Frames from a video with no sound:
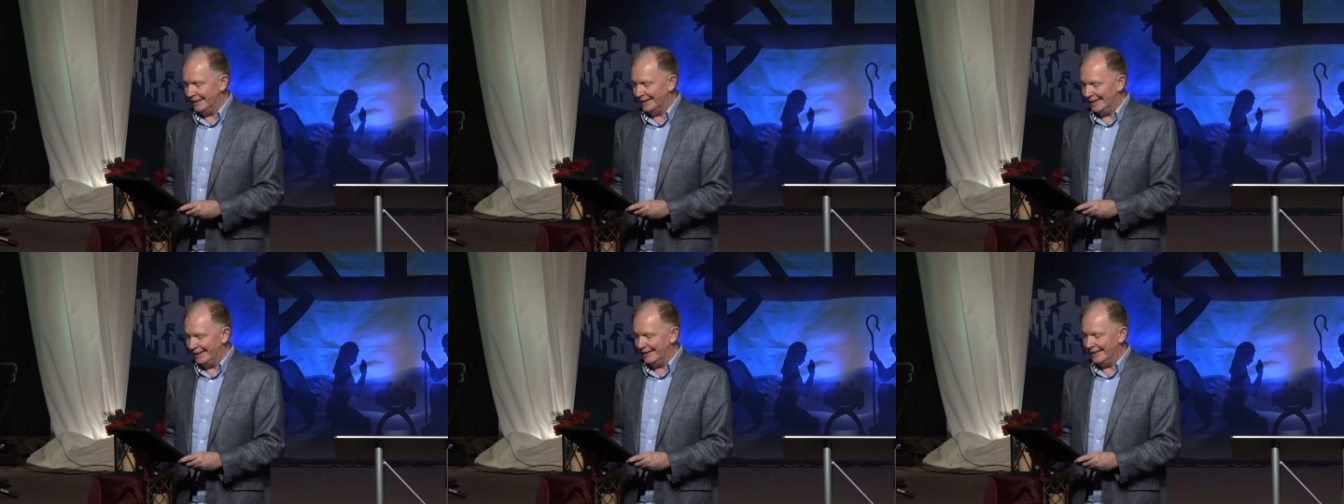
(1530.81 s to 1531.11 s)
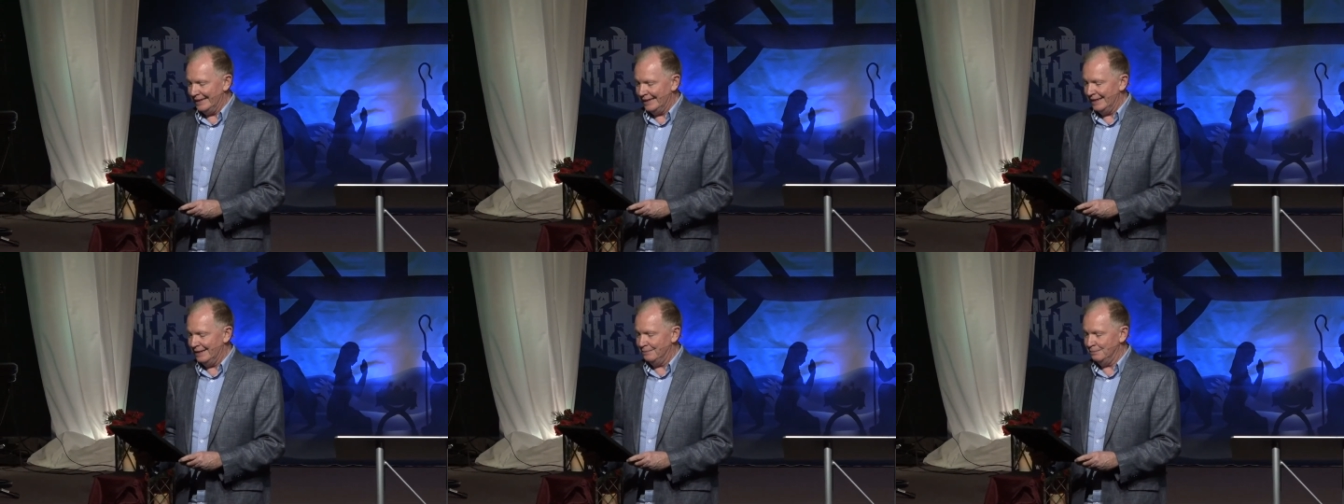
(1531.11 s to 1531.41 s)

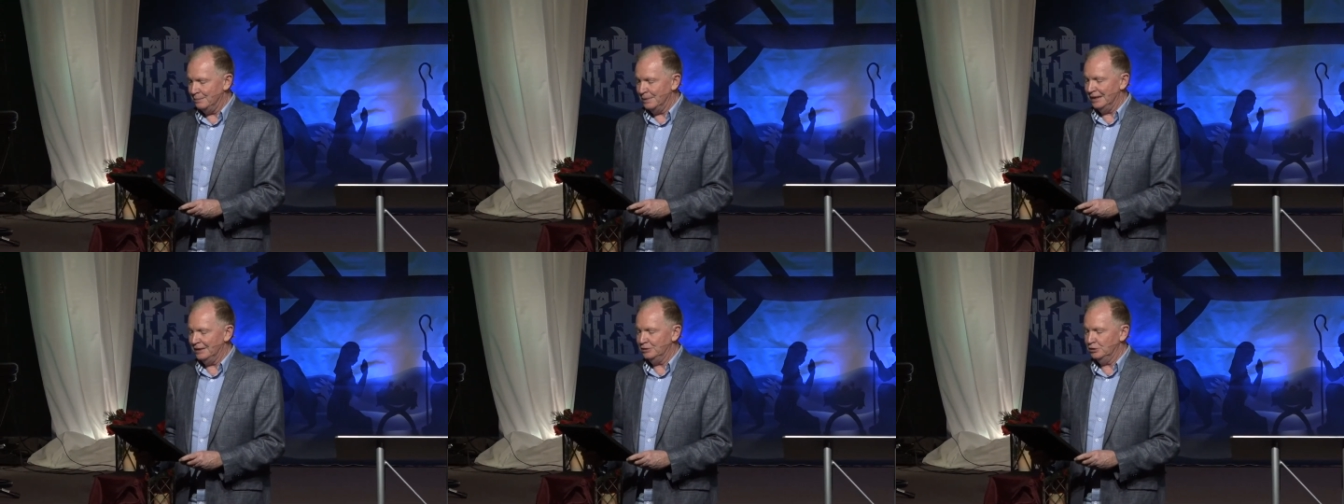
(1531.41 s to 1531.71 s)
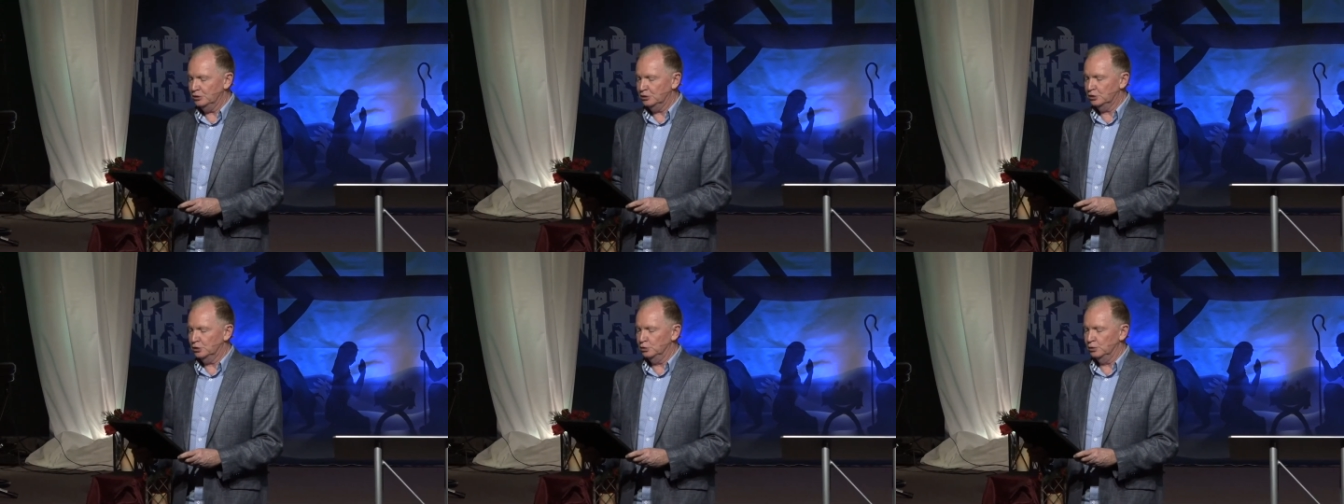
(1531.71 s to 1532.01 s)
En
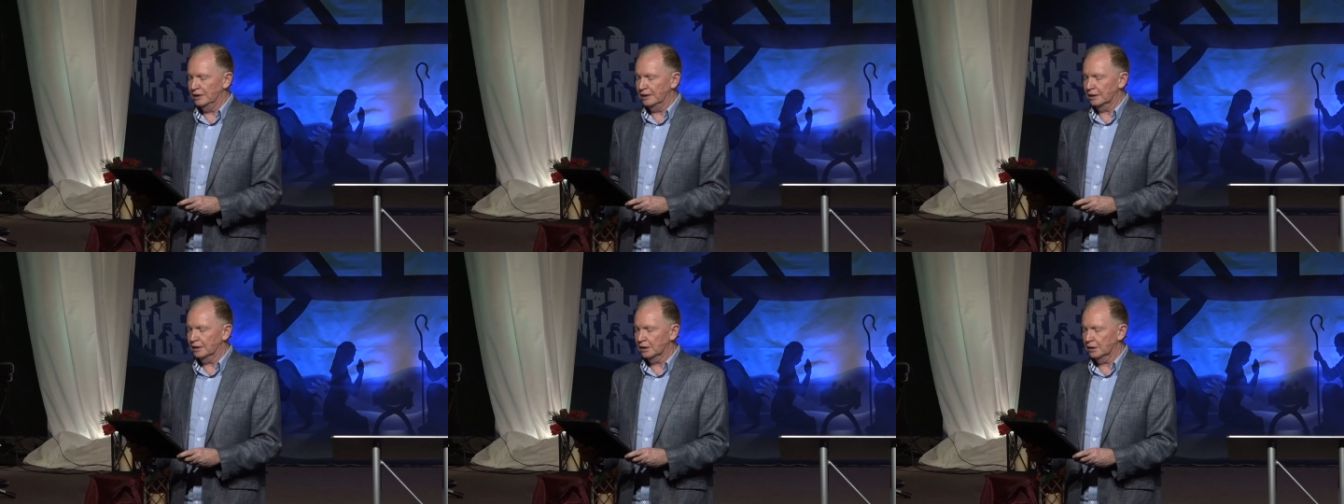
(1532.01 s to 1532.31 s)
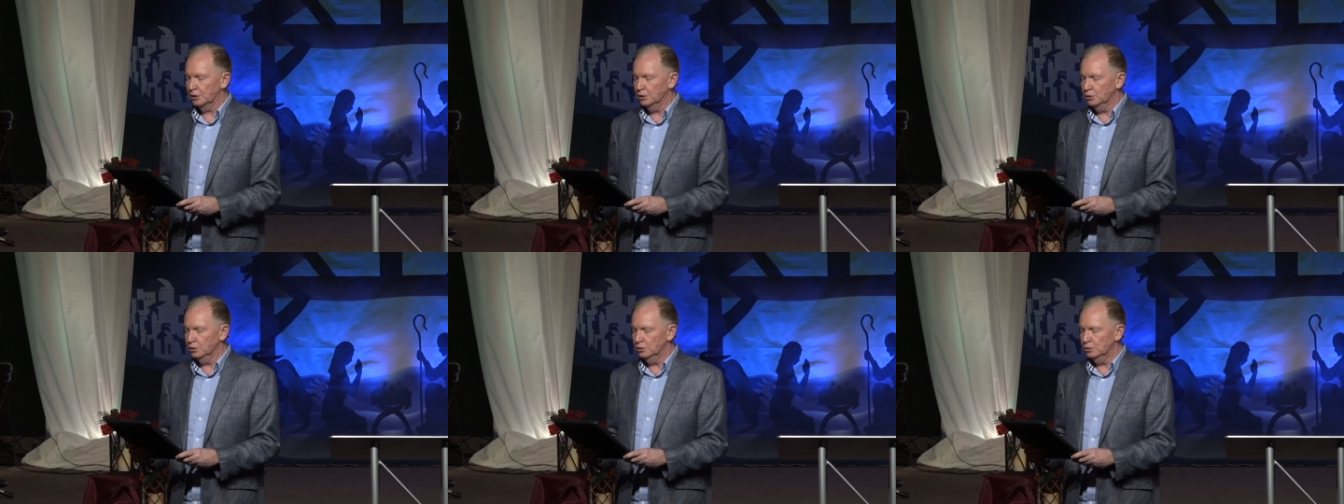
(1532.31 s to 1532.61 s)
means to
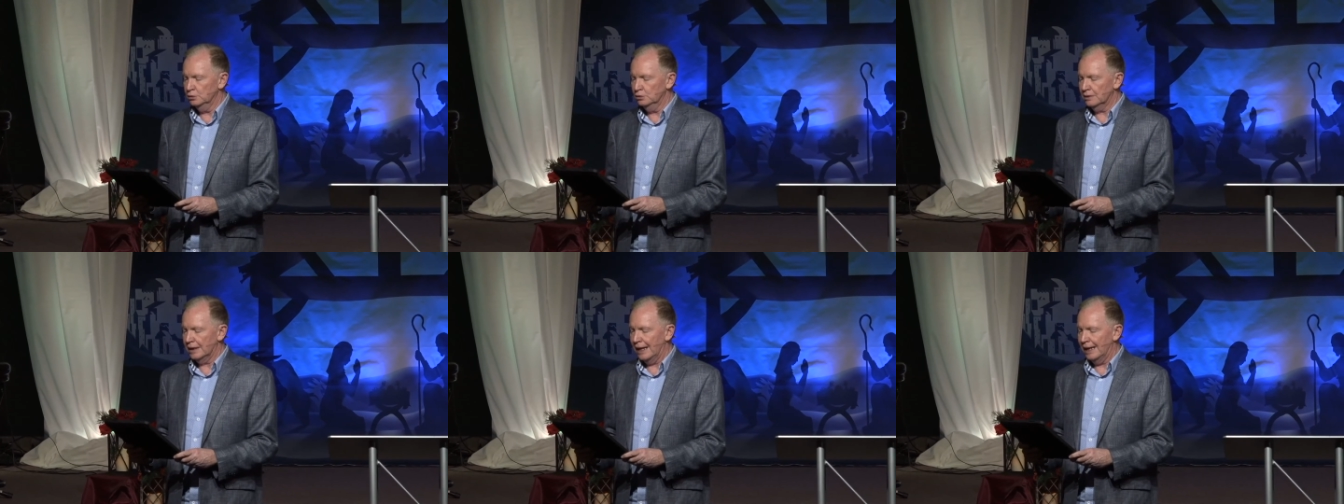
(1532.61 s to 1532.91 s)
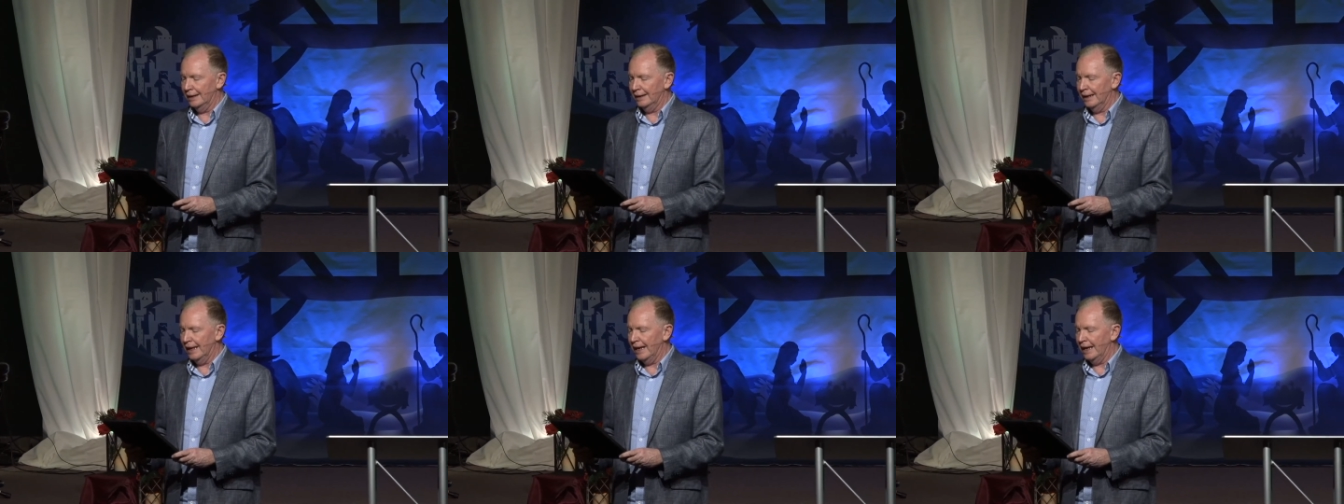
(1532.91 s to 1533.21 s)
include,
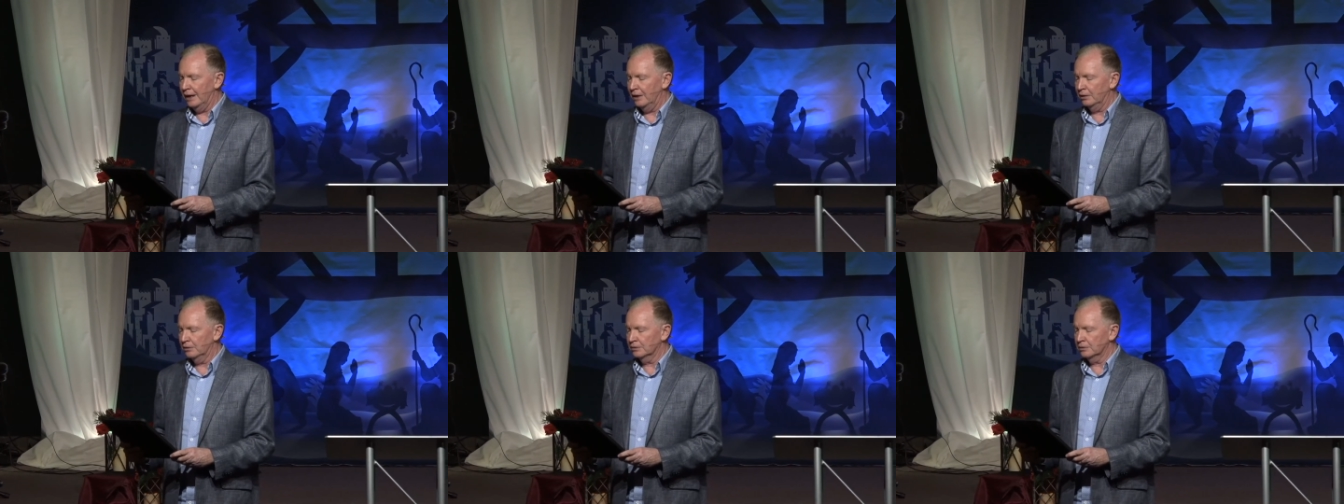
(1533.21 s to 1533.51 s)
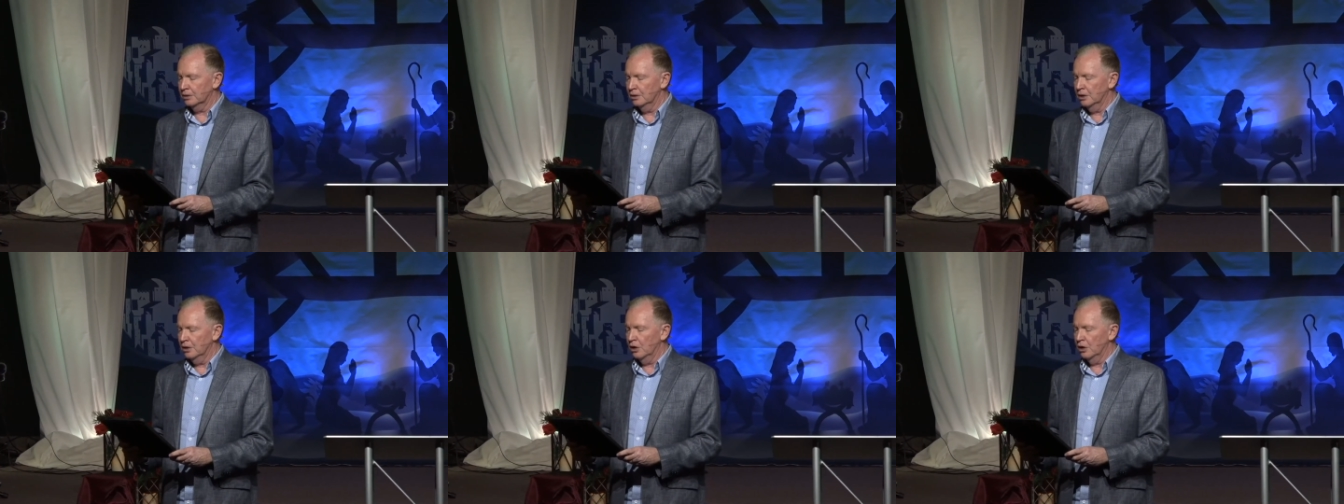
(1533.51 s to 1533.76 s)
allowed,